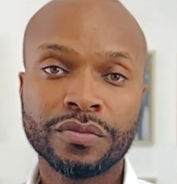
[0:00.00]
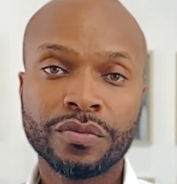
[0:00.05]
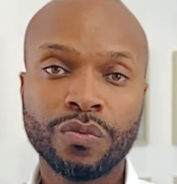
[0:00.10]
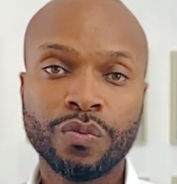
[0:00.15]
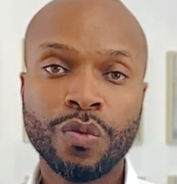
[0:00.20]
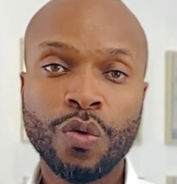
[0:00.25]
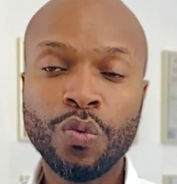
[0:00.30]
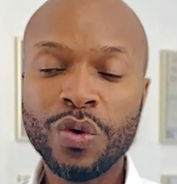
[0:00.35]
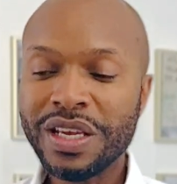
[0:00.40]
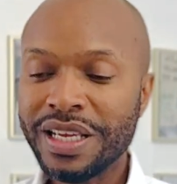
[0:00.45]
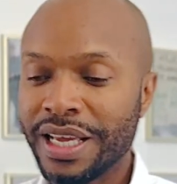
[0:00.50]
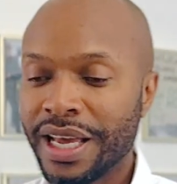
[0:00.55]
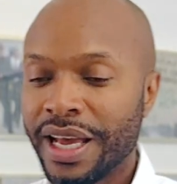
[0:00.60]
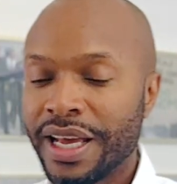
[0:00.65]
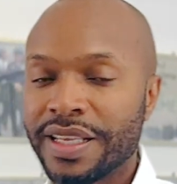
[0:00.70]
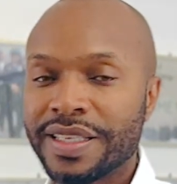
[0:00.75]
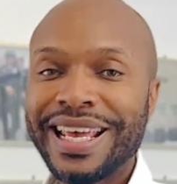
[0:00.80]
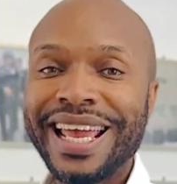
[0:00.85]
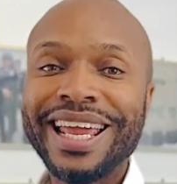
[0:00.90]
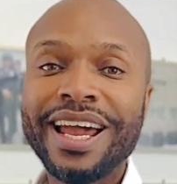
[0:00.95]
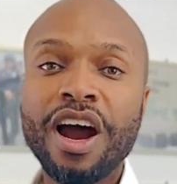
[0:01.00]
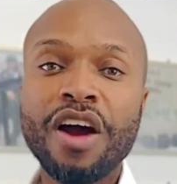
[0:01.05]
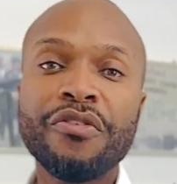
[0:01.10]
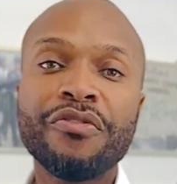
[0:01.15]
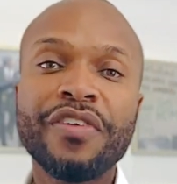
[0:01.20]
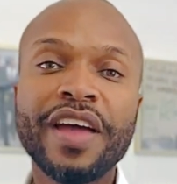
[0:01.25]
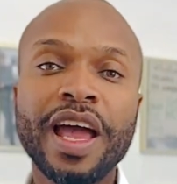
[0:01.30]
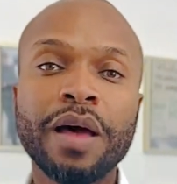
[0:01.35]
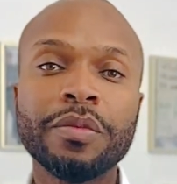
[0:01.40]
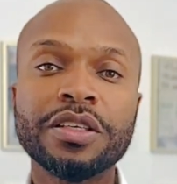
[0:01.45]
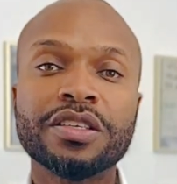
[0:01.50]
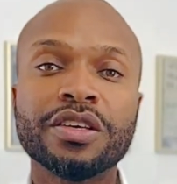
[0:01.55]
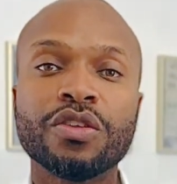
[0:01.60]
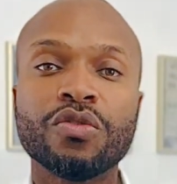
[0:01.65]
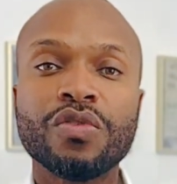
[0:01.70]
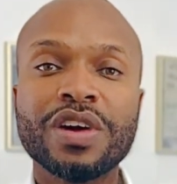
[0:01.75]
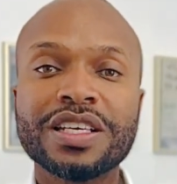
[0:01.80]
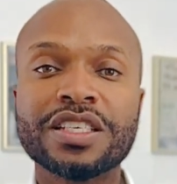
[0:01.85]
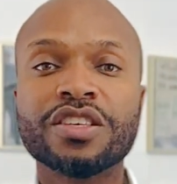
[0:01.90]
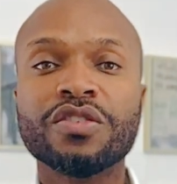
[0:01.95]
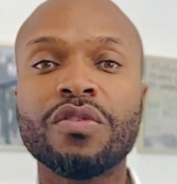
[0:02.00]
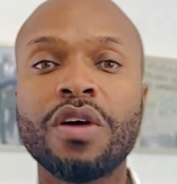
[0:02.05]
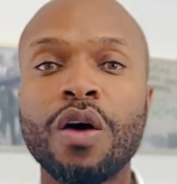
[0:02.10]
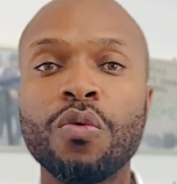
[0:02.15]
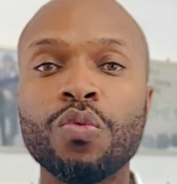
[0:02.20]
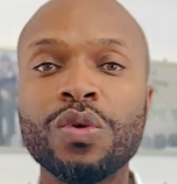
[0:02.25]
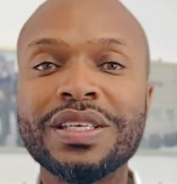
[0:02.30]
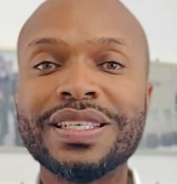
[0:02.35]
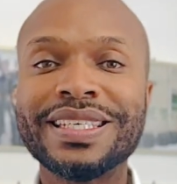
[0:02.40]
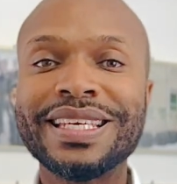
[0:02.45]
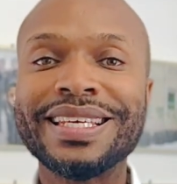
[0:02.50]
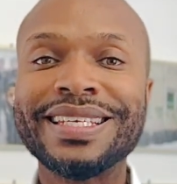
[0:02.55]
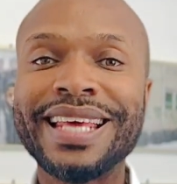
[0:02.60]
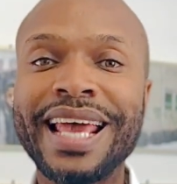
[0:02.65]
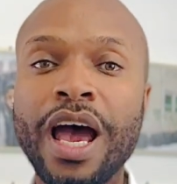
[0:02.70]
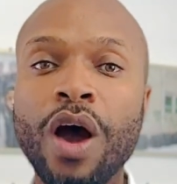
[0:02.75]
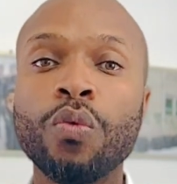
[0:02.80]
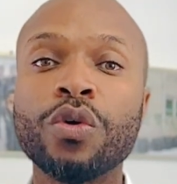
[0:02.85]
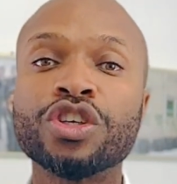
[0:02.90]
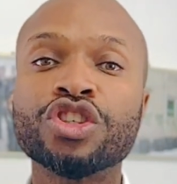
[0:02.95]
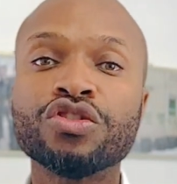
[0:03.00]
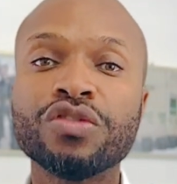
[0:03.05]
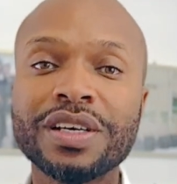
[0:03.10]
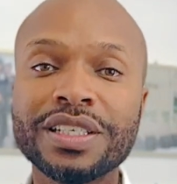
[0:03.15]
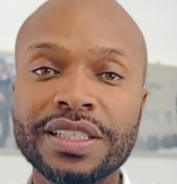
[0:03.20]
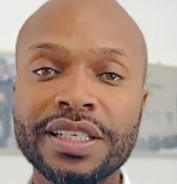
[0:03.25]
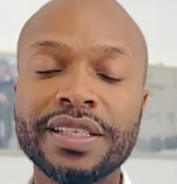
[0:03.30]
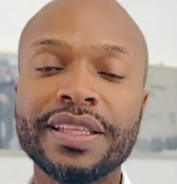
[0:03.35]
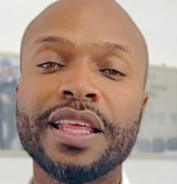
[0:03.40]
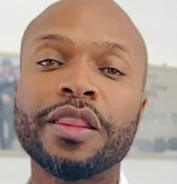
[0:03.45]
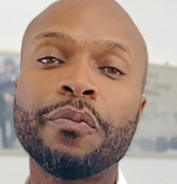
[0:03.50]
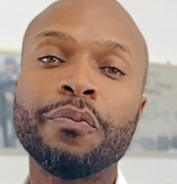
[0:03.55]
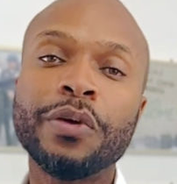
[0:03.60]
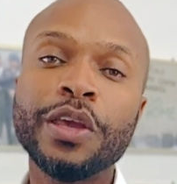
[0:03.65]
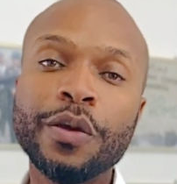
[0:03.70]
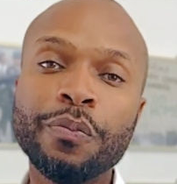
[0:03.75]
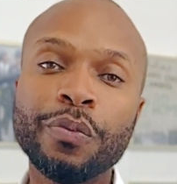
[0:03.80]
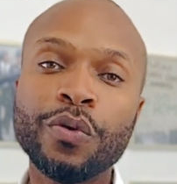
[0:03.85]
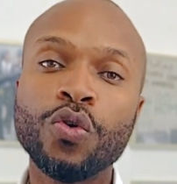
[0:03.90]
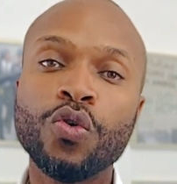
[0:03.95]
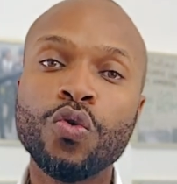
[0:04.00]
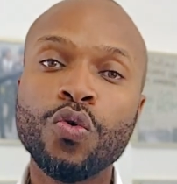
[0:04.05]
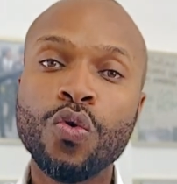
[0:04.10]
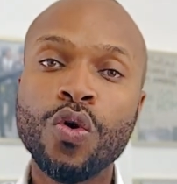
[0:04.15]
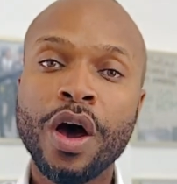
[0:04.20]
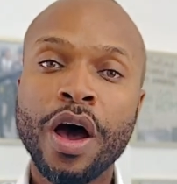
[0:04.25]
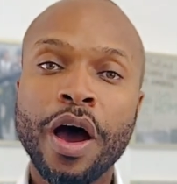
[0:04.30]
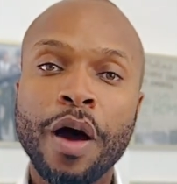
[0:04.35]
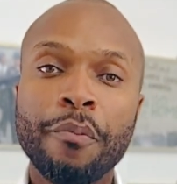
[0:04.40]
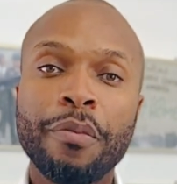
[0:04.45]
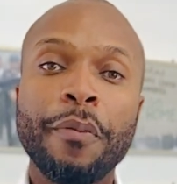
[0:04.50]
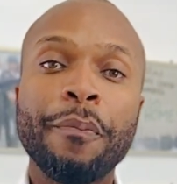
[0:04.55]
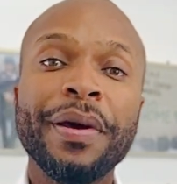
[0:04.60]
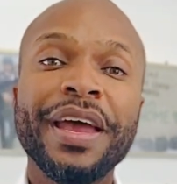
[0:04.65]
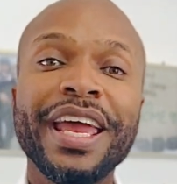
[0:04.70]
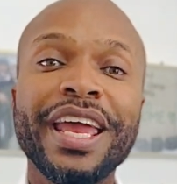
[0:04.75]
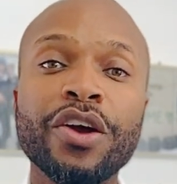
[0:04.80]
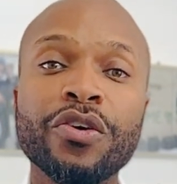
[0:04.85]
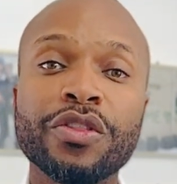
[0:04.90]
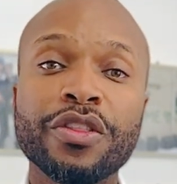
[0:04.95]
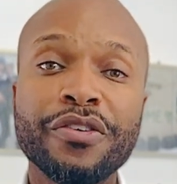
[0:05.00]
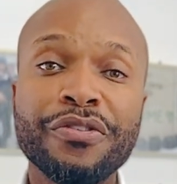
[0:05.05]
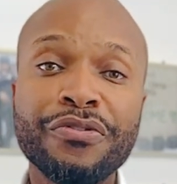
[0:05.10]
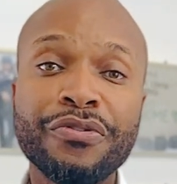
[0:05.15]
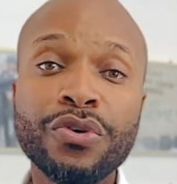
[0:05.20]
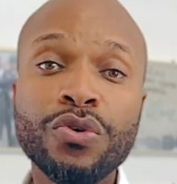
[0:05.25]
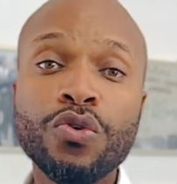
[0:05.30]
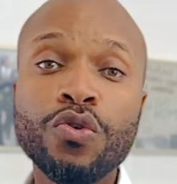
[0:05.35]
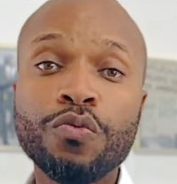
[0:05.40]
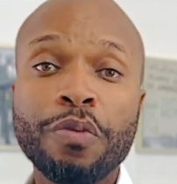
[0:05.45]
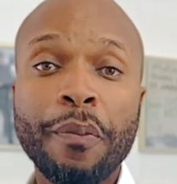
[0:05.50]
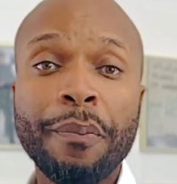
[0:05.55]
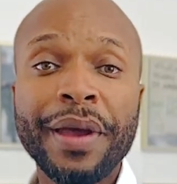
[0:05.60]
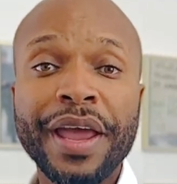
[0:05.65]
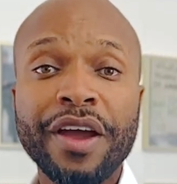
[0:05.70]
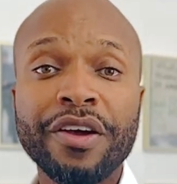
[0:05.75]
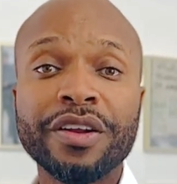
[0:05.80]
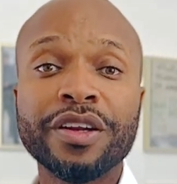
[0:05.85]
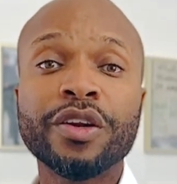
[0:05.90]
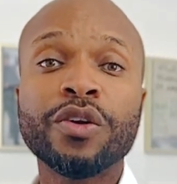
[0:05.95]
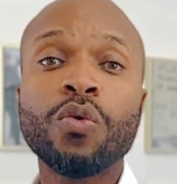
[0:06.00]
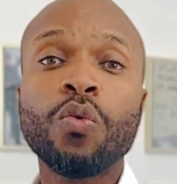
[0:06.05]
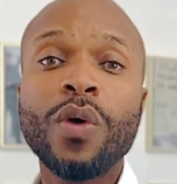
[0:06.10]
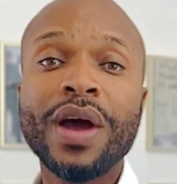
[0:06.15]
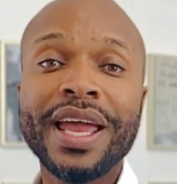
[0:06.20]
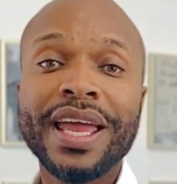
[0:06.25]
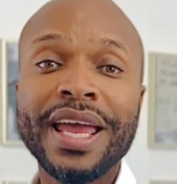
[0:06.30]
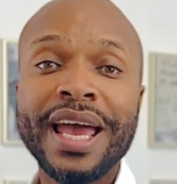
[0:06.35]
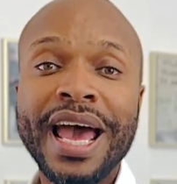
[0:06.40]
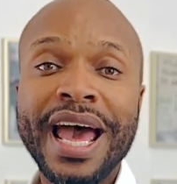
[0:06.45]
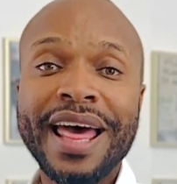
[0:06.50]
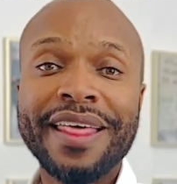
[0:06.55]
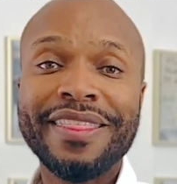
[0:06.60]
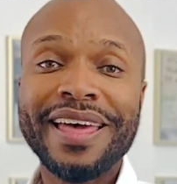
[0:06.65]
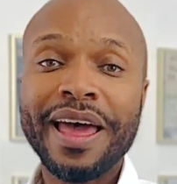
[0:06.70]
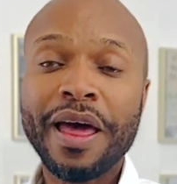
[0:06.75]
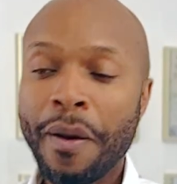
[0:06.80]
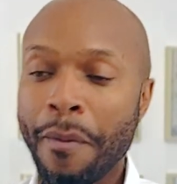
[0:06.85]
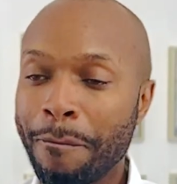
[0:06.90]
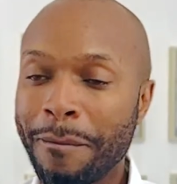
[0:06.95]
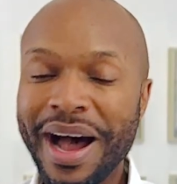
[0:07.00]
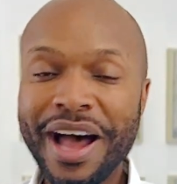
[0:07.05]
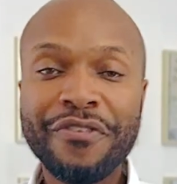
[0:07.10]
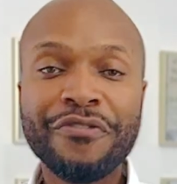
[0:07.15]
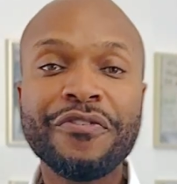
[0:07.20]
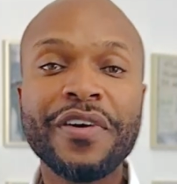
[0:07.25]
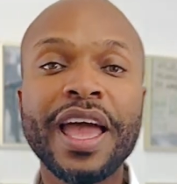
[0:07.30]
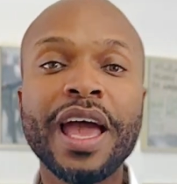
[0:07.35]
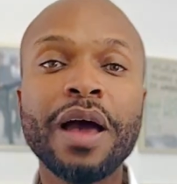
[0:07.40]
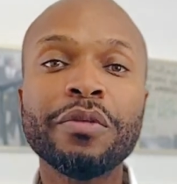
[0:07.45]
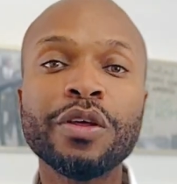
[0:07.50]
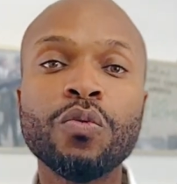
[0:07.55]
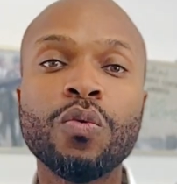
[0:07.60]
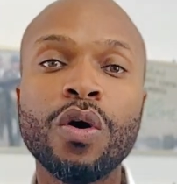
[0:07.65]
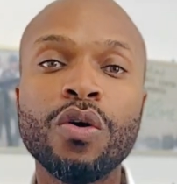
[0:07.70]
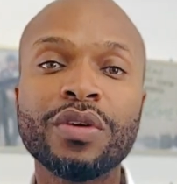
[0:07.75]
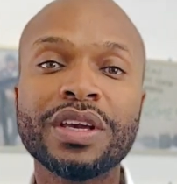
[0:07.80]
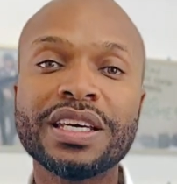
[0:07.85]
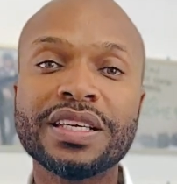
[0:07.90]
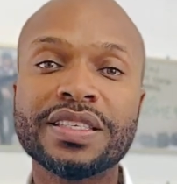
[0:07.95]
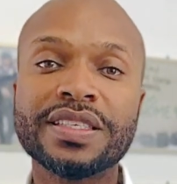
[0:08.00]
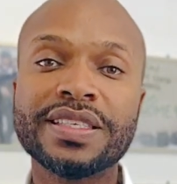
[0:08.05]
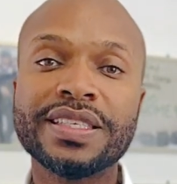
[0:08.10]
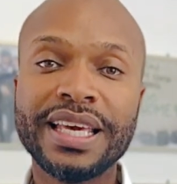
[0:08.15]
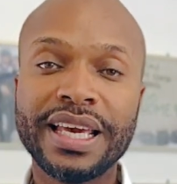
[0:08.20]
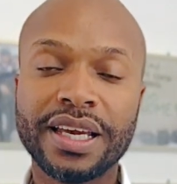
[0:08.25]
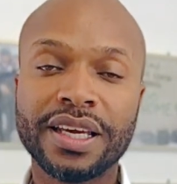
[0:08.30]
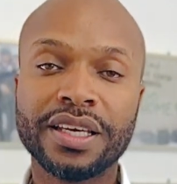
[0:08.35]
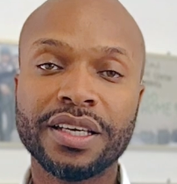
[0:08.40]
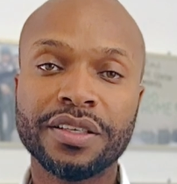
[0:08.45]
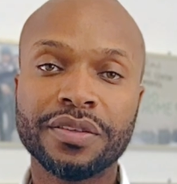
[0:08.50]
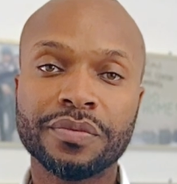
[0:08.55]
When we take our family to the restaurant and we sit down, we're trusting that the people who prepared the food prepared it in a way that my family won't get sick.